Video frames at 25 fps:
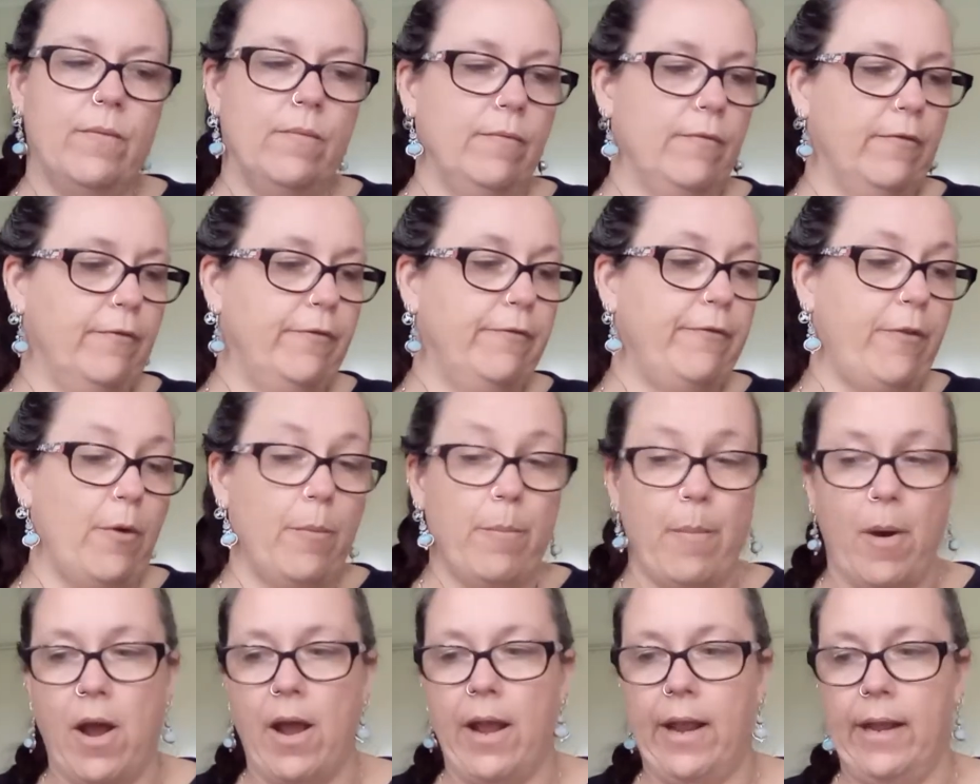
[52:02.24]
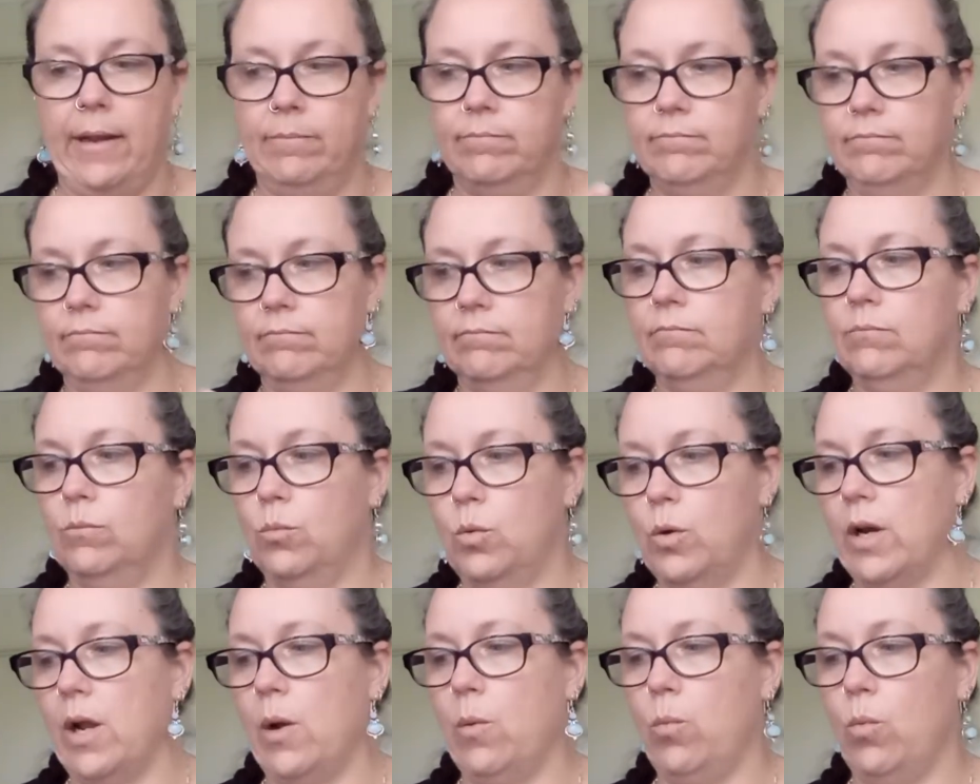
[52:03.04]
for
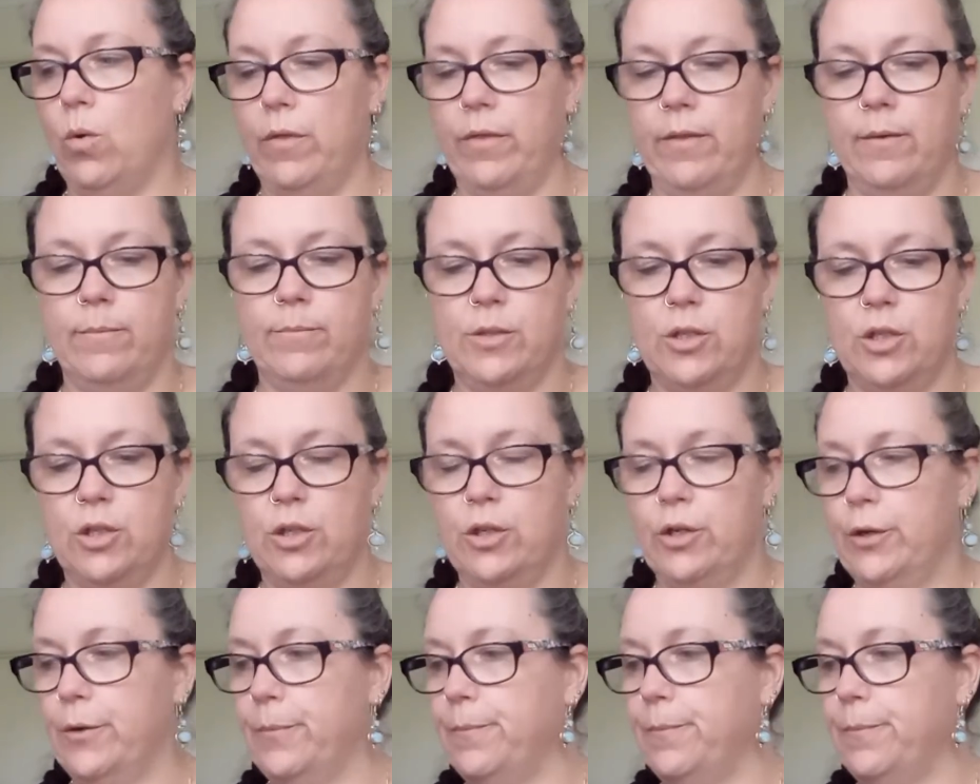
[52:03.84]
what I want them to do.